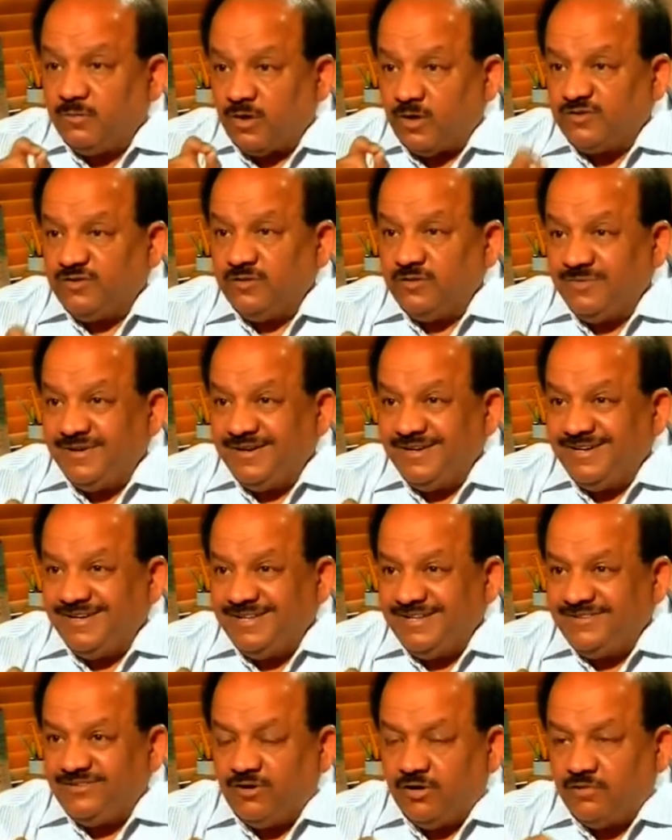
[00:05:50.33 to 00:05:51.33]

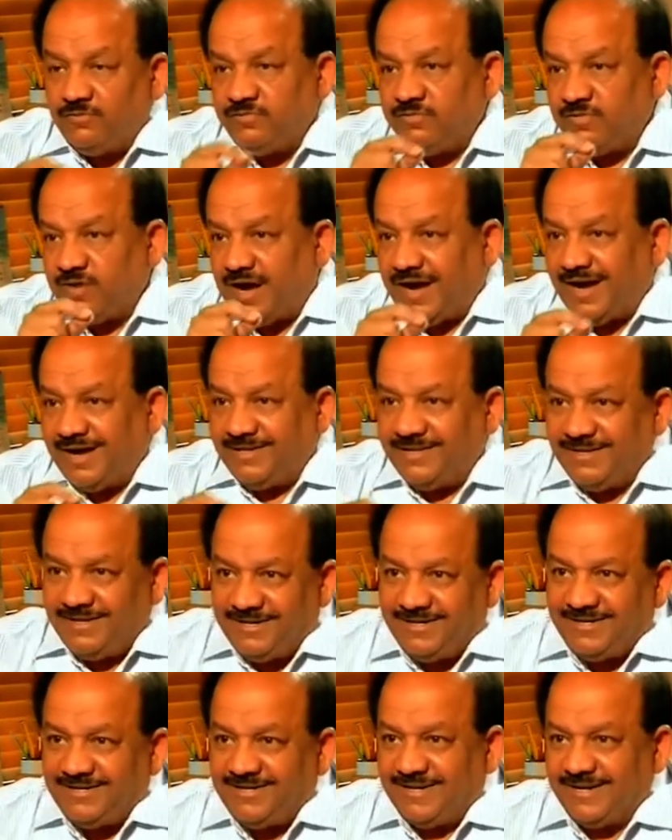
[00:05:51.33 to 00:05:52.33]
possibilities of
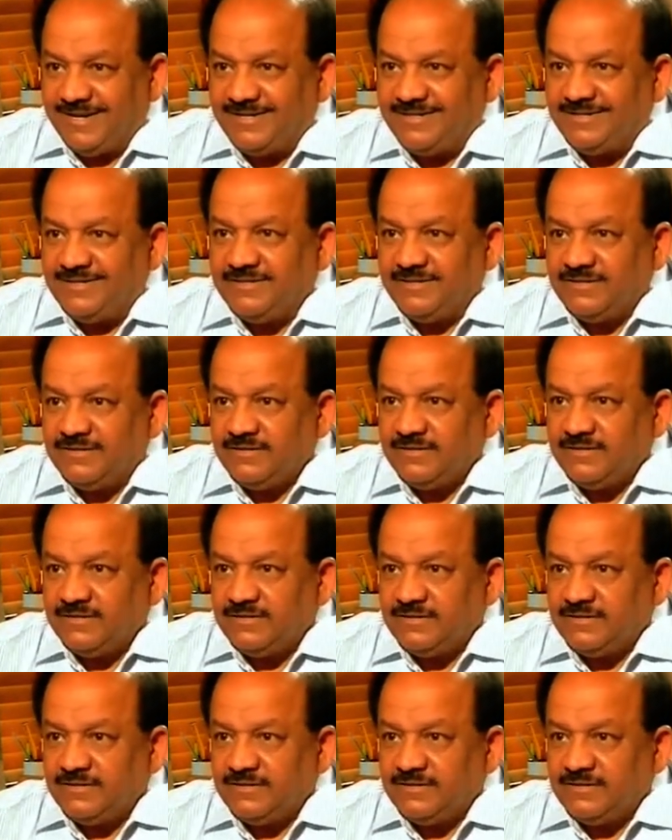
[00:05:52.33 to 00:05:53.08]
either a direct